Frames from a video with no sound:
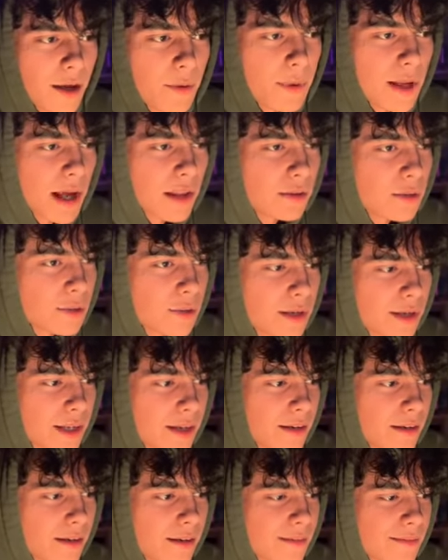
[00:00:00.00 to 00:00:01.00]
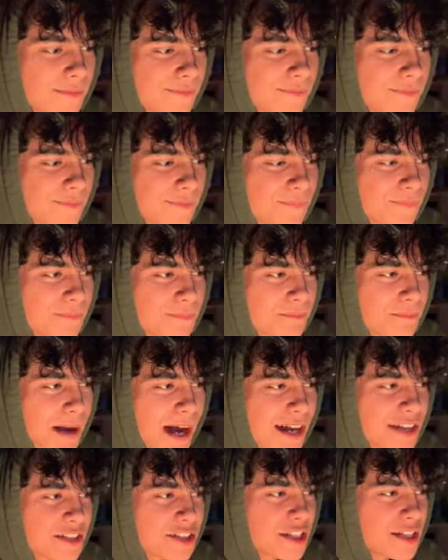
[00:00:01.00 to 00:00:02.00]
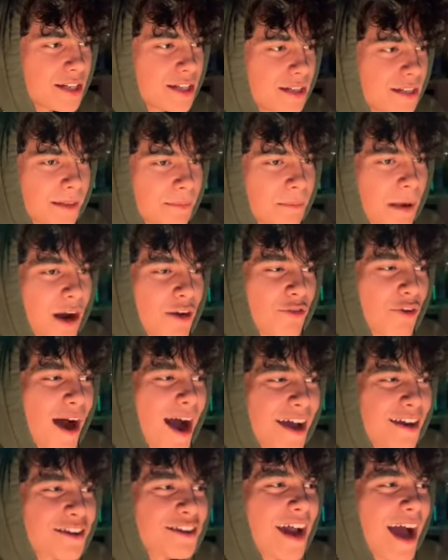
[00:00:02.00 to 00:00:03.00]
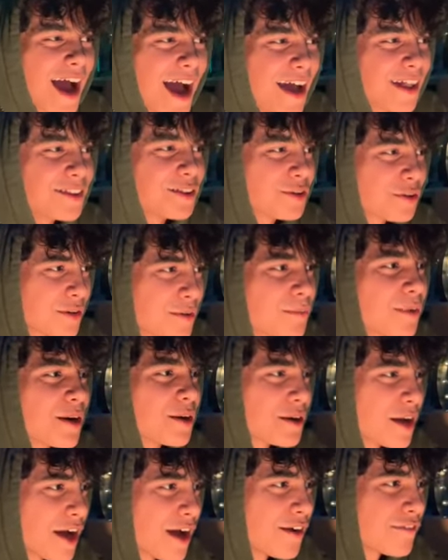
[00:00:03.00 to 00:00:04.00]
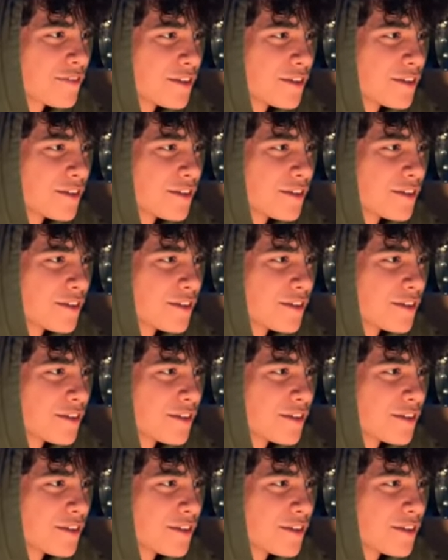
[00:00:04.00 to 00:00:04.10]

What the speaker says: we got Lauren here. My G. My ride or die, Lauren Brodoff.